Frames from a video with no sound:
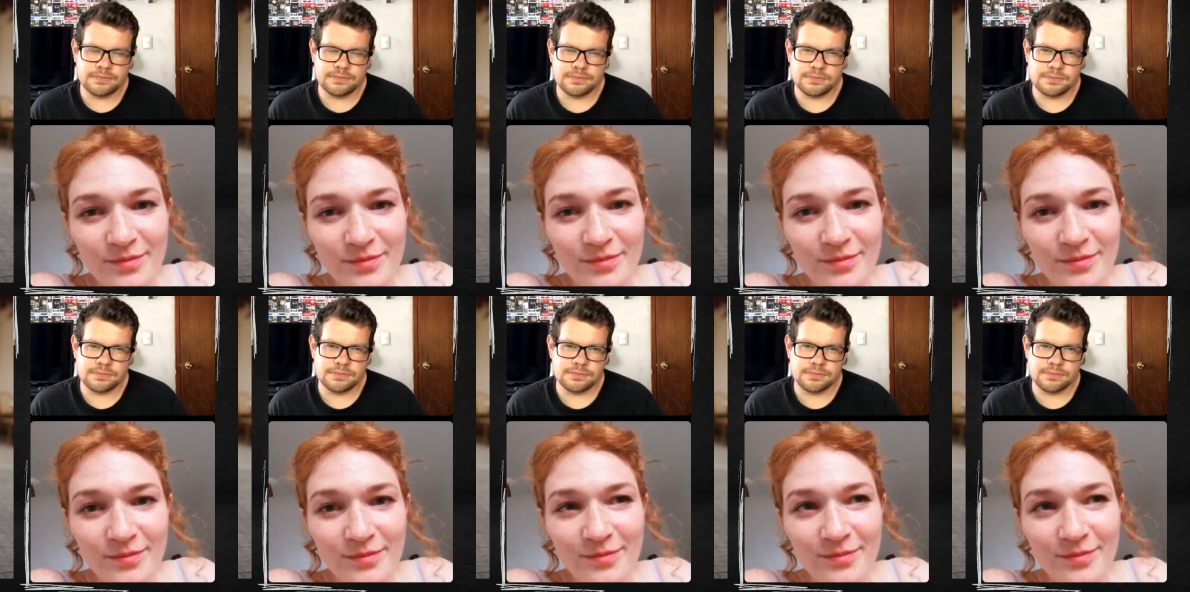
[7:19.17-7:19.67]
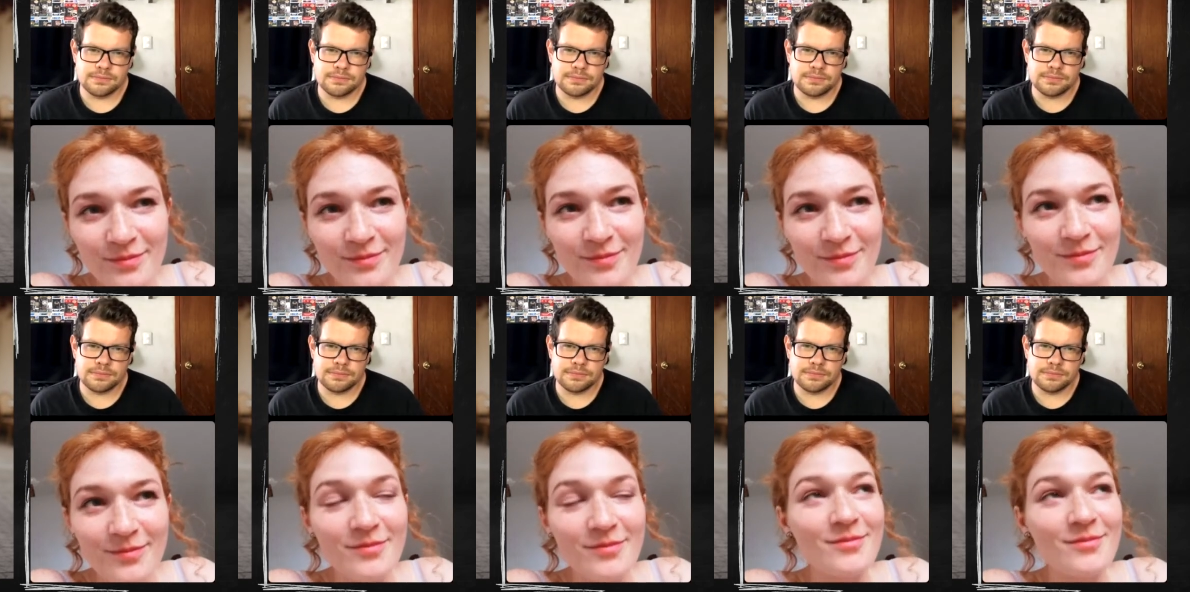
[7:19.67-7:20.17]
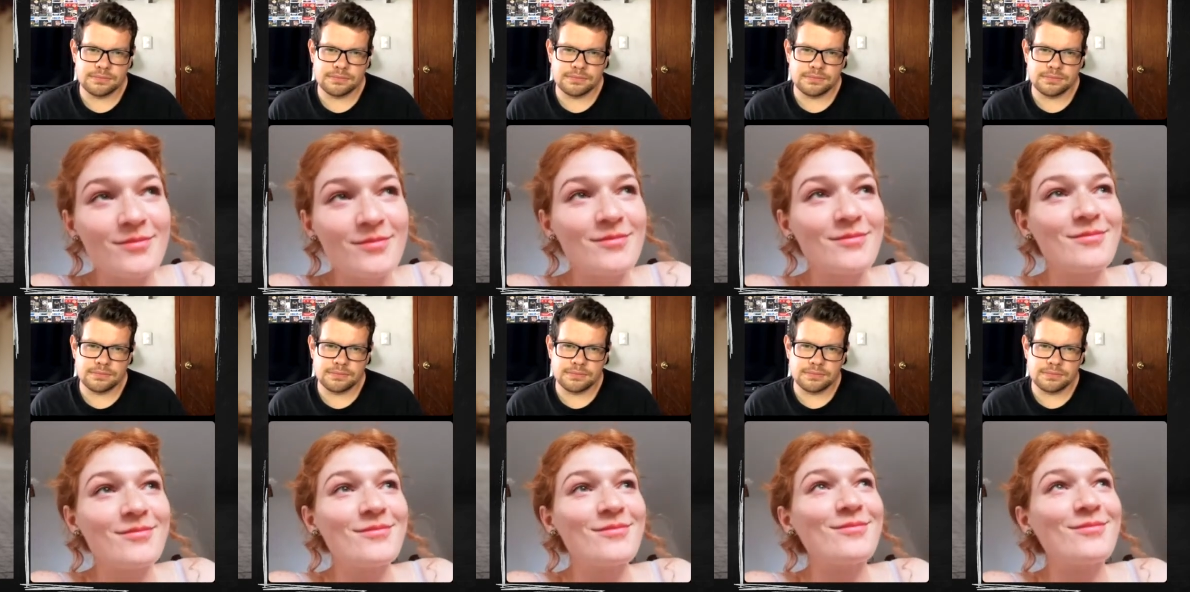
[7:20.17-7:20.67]

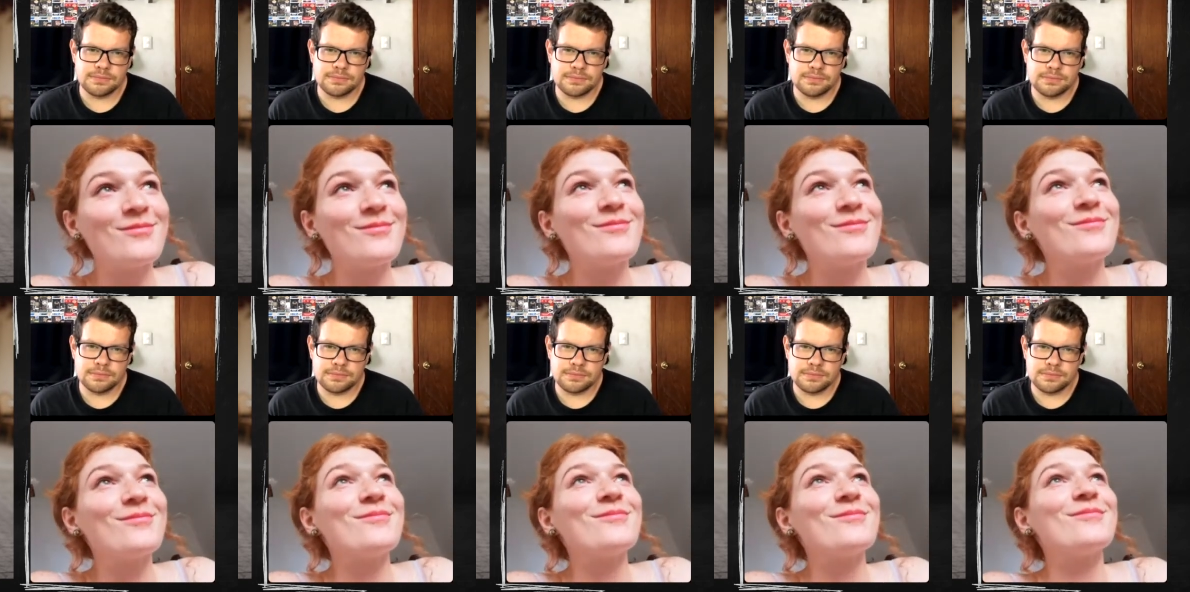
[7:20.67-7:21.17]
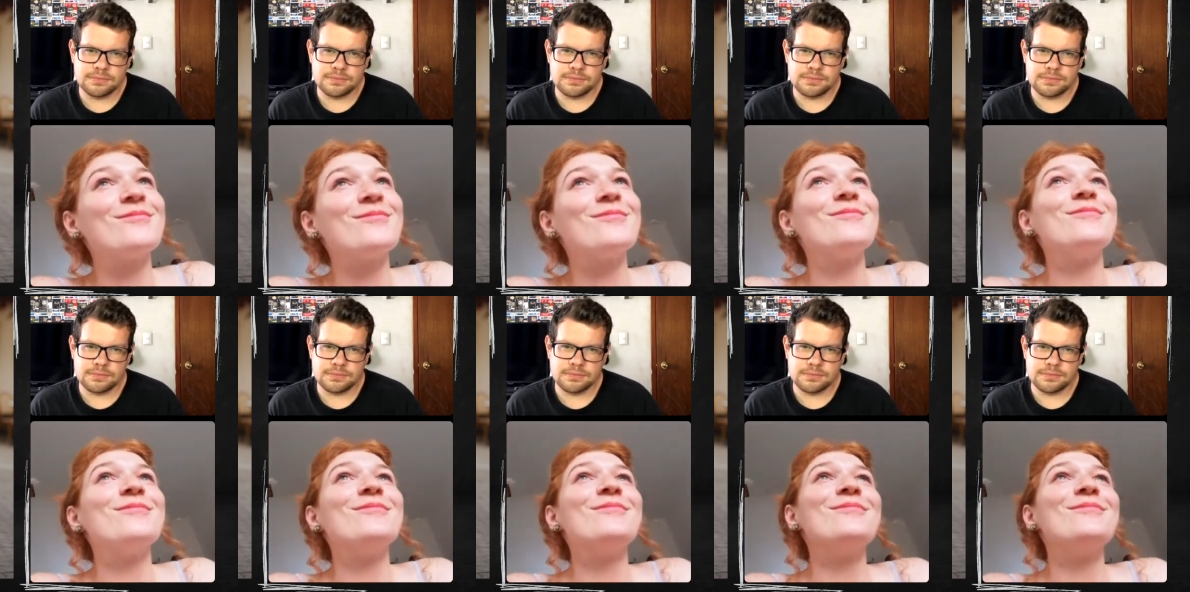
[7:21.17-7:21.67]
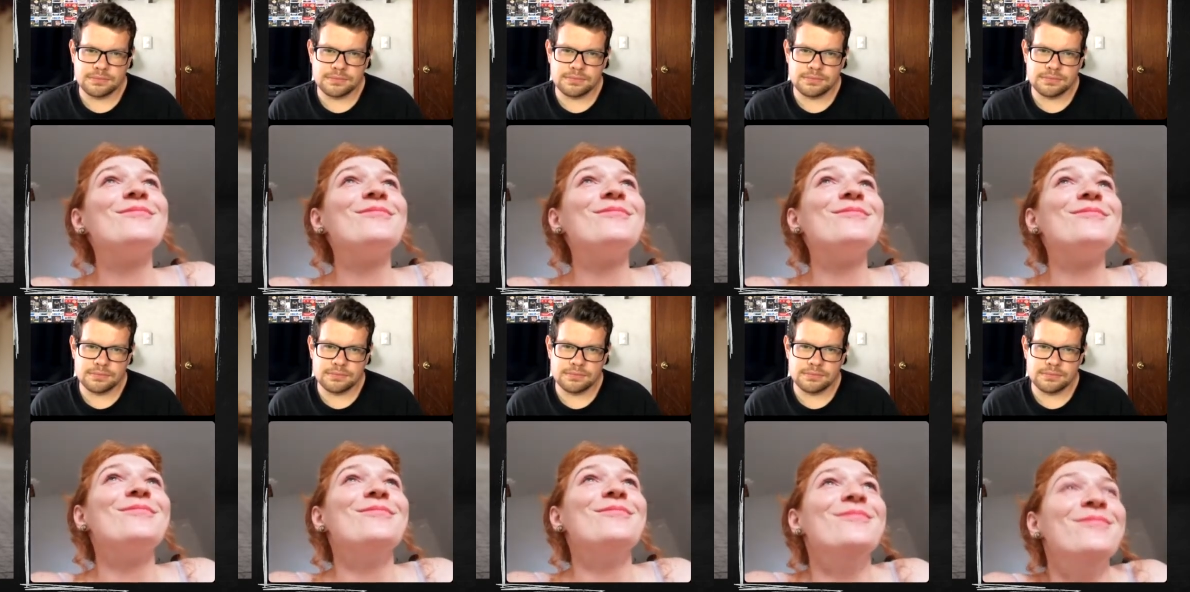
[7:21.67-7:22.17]

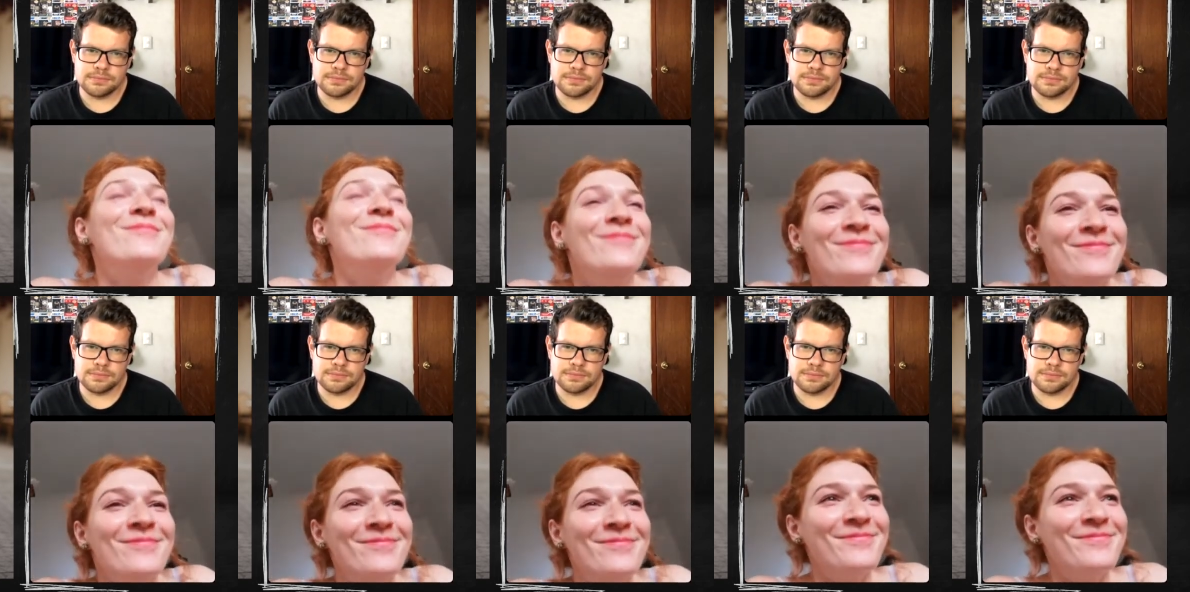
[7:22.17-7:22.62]
(no one is talking)